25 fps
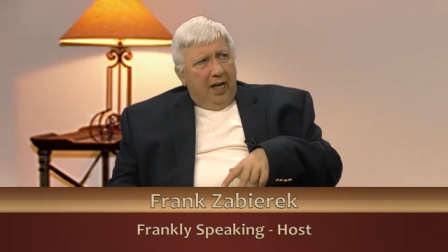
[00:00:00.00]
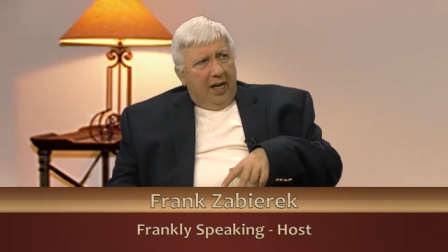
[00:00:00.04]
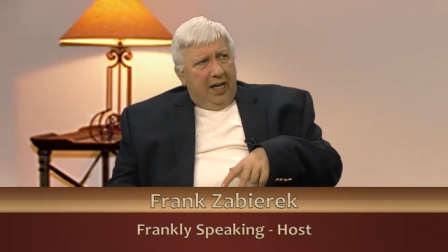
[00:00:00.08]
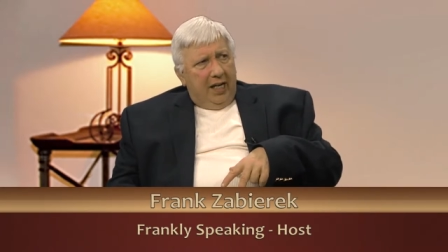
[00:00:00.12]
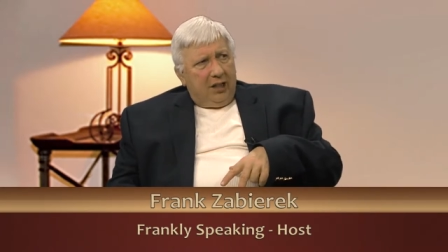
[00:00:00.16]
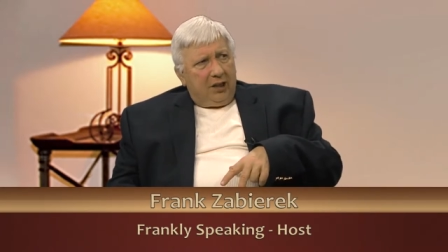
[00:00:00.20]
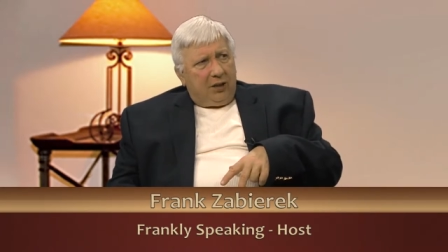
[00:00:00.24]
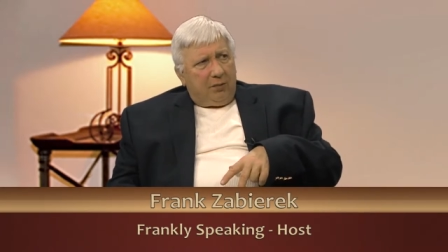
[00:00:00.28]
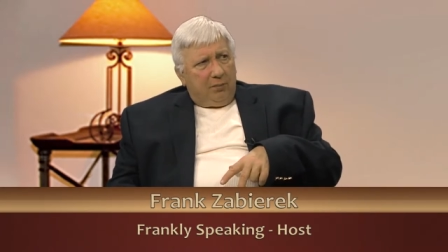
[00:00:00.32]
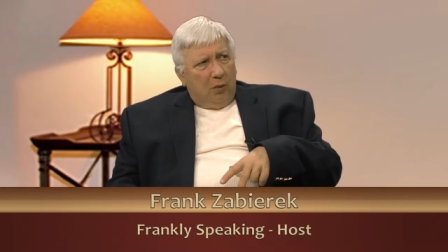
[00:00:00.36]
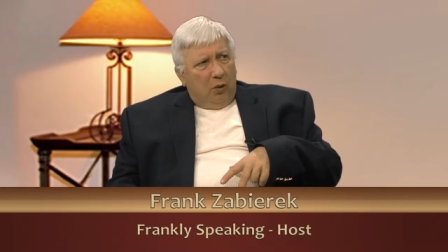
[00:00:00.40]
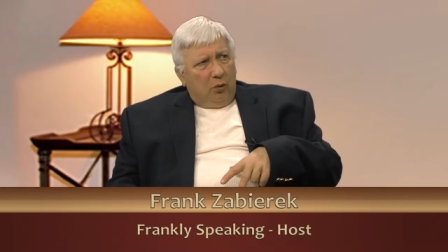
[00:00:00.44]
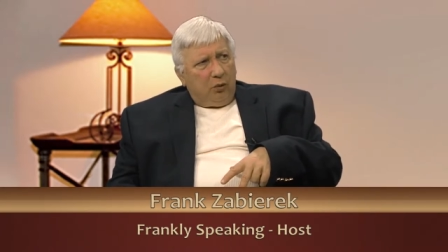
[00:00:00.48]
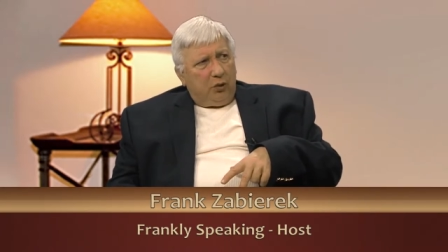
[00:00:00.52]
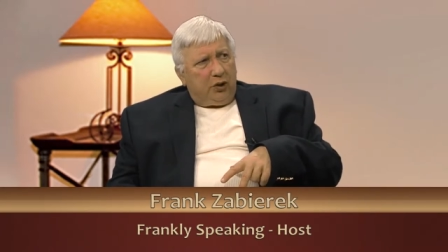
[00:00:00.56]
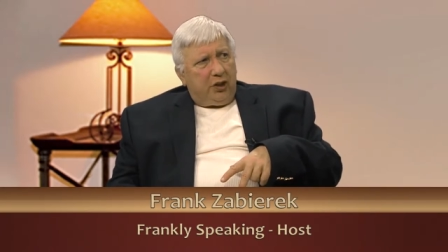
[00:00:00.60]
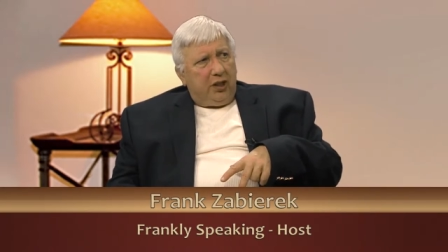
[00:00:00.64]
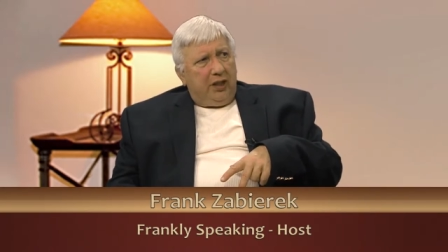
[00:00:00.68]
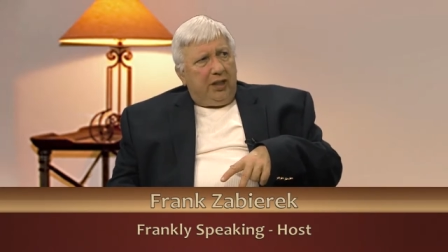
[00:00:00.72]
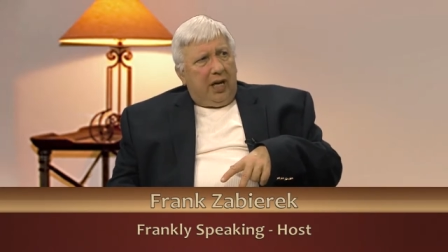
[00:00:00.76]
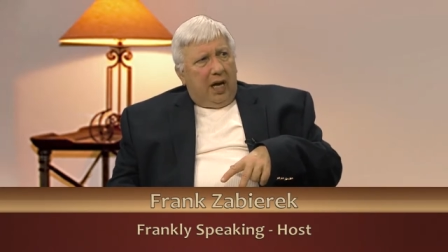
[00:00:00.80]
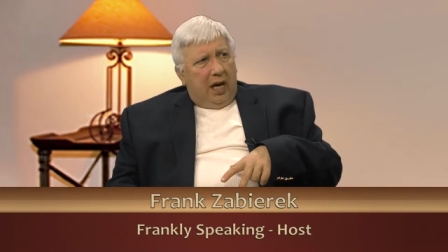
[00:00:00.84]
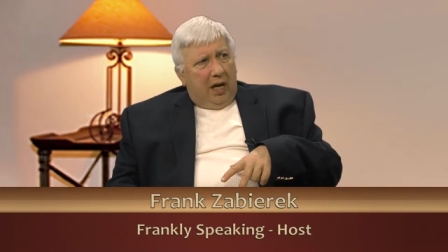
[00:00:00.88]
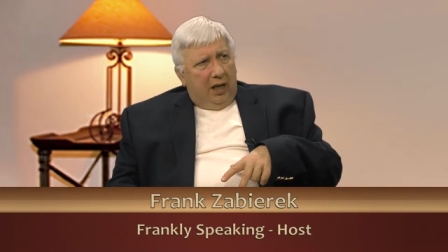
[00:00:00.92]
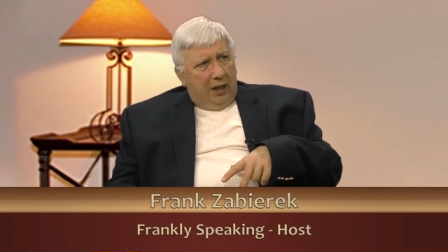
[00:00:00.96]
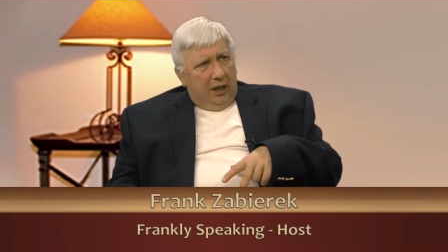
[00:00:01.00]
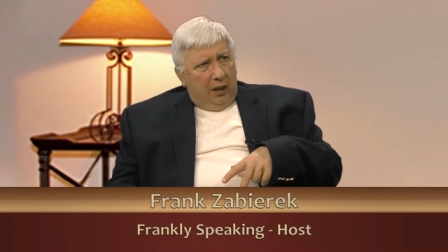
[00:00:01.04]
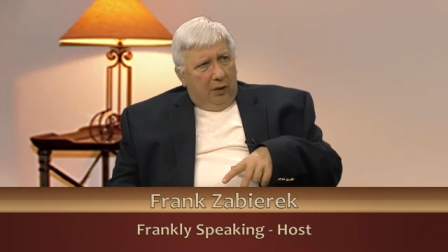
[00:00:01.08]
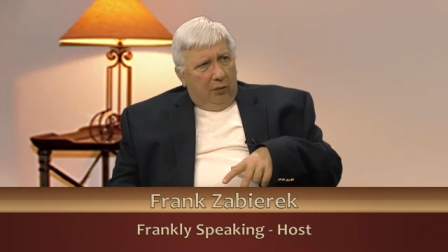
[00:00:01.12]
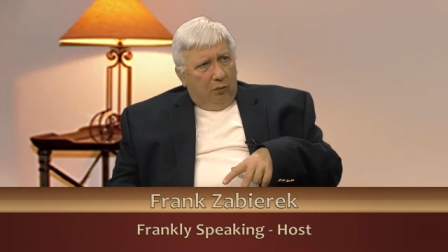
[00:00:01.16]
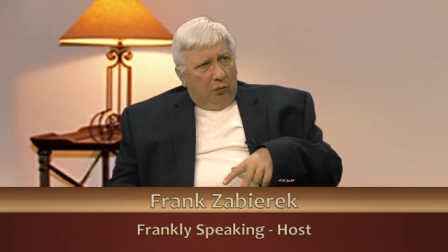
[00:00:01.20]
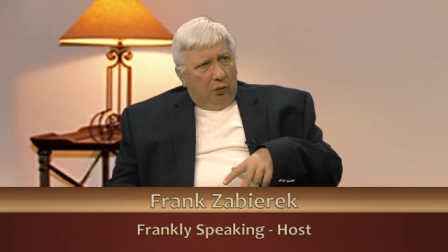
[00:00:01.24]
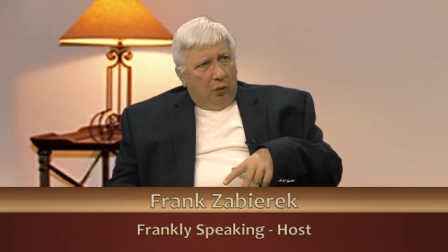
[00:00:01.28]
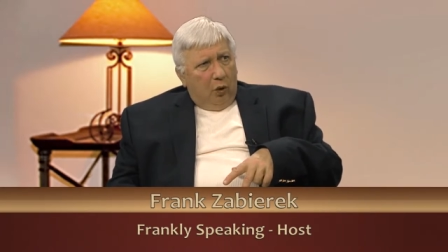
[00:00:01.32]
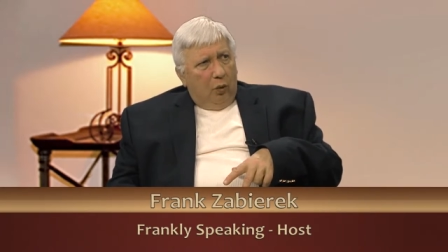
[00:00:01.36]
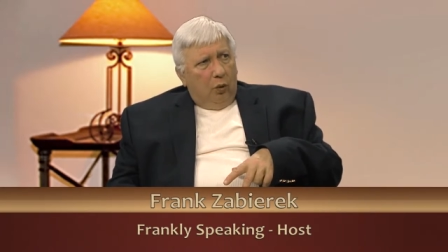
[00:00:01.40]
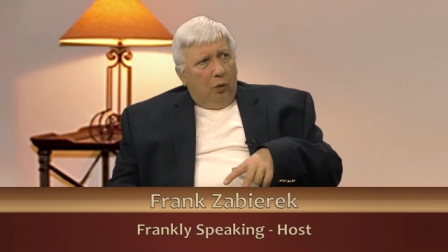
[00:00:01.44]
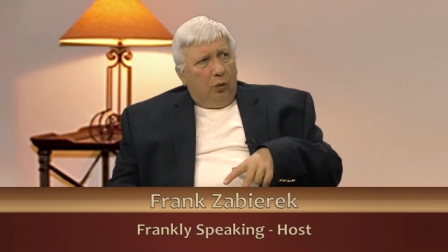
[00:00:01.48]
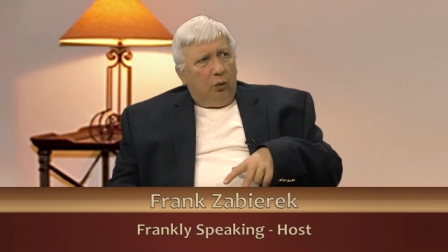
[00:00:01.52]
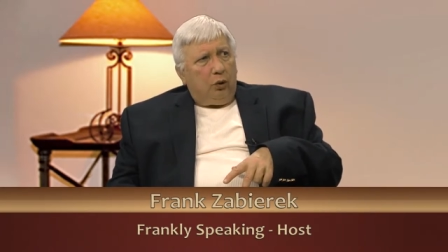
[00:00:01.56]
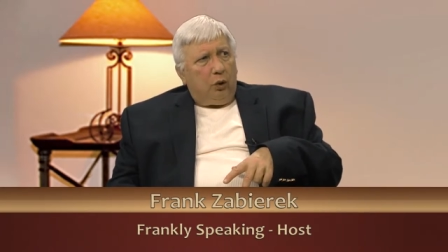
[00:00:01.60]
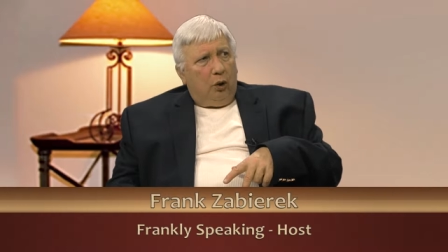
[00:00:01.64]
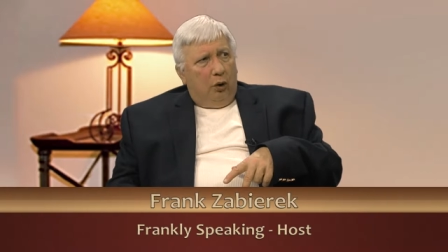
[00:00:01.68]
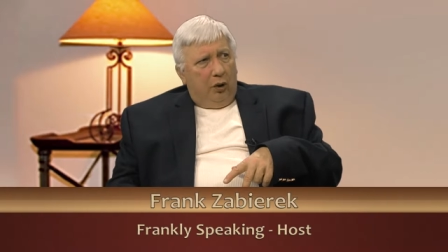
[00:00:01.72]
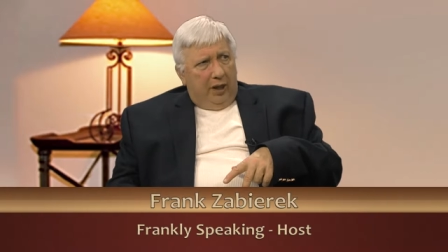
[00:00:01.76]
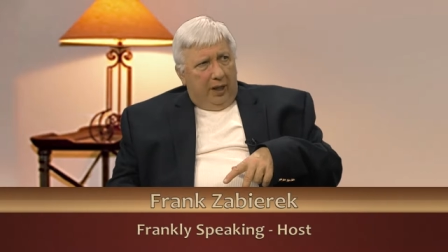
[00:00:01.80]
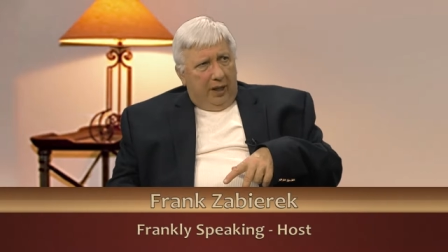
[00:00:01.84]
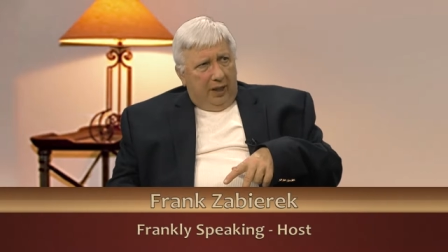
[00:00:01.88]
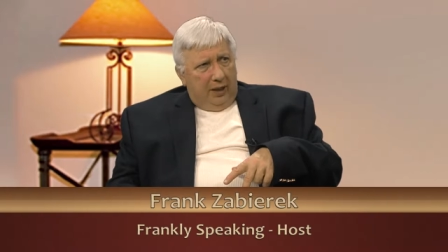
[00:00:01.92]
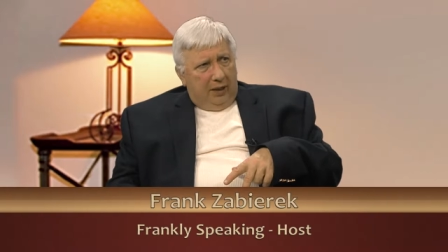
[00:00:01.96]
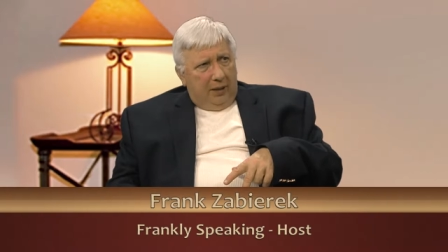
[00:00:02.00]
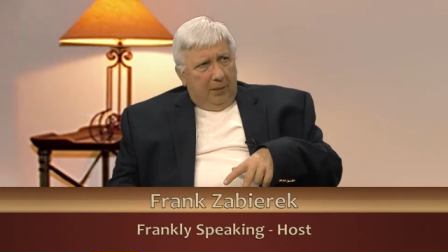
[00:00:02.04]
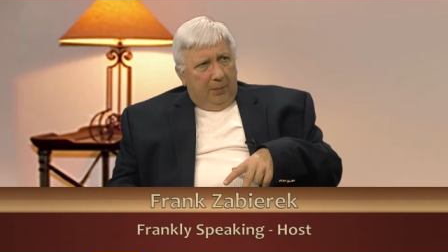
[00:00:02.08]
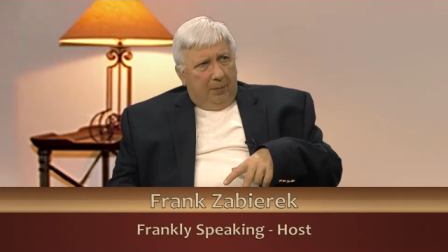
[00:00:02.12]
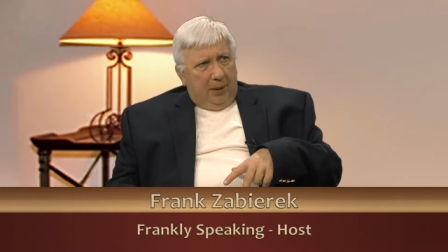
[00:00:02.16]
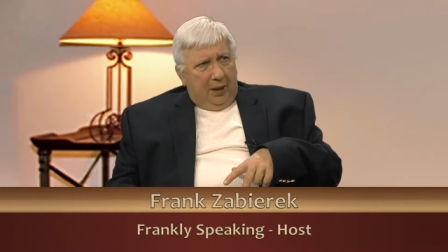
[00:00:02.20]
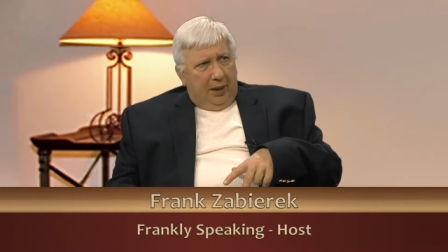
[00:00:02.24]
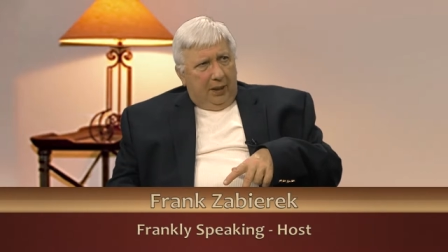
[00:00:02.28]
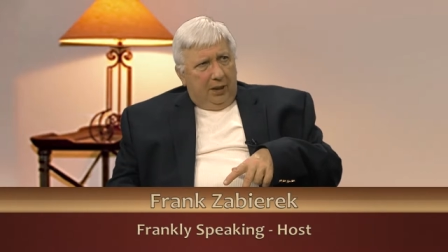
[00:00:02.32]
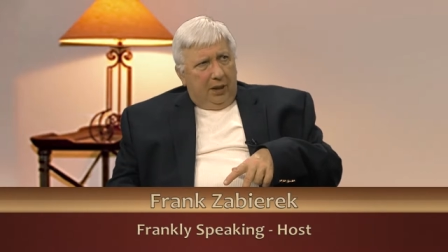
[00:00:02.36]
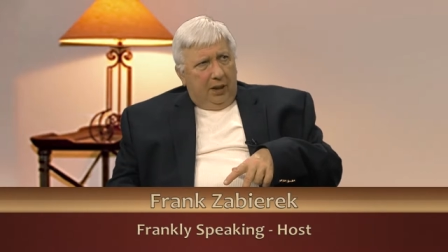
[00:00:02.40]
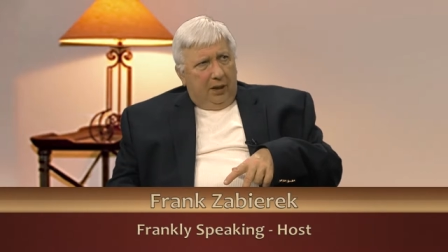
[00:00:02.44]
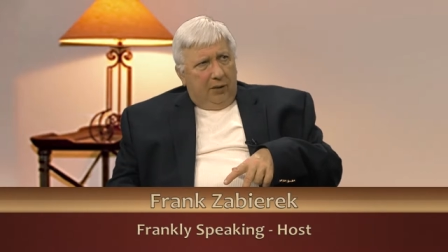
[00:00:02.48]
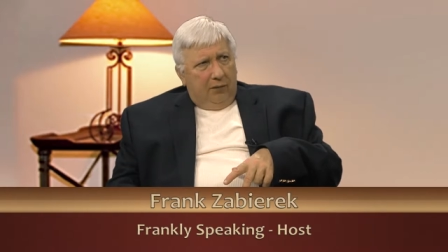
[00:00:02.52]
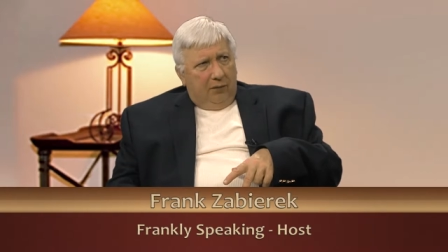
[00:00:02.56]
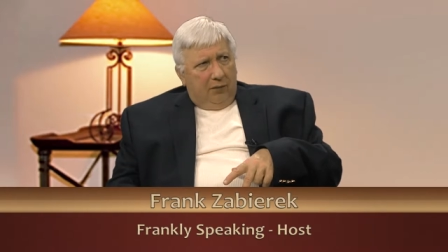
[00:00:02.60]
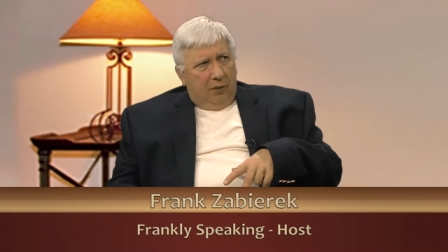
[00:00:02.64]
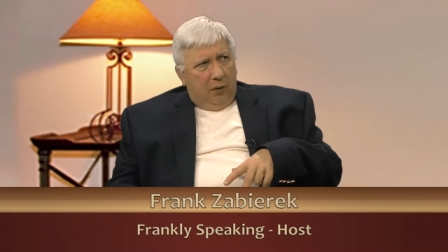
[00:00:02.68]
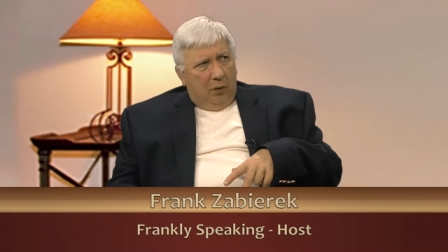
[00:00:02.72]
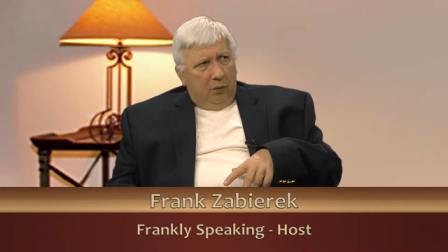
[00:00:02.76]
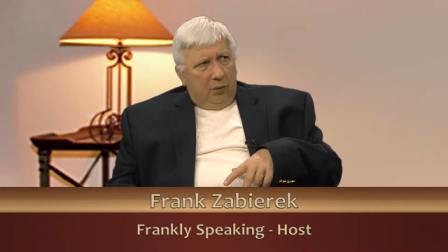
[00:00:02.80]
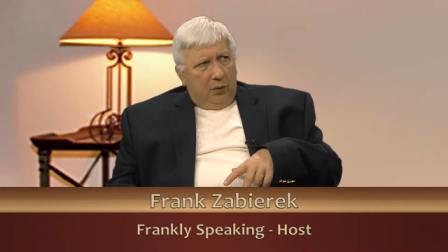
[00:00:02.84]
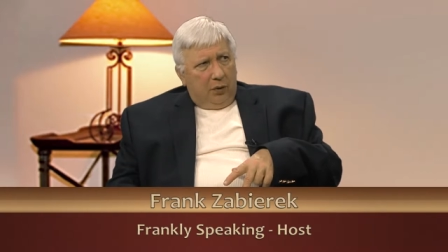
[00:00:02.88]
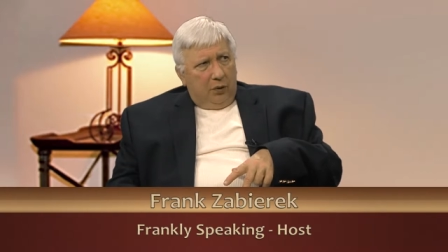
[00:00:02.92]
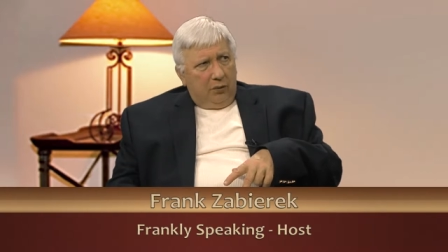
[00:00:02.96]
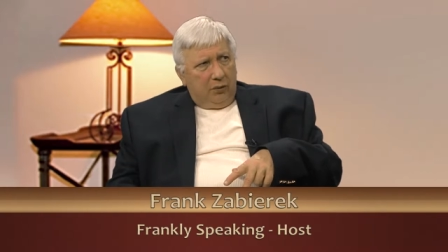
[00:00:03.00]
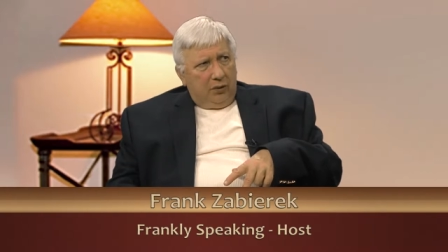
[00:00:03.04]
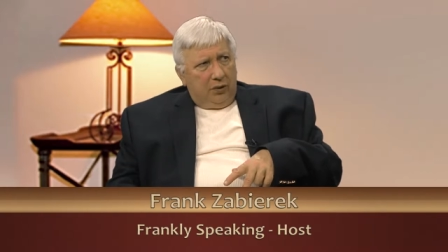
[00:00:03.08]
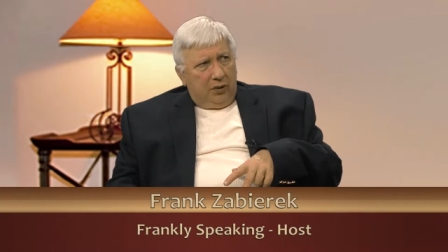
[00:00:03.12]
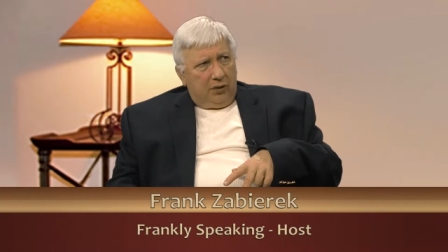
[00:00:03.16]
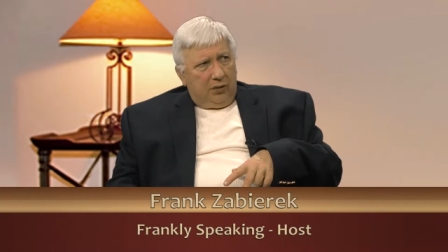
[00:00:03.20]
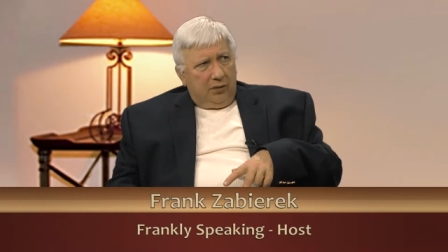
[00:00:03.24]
is mostly unenrolled or independent voters?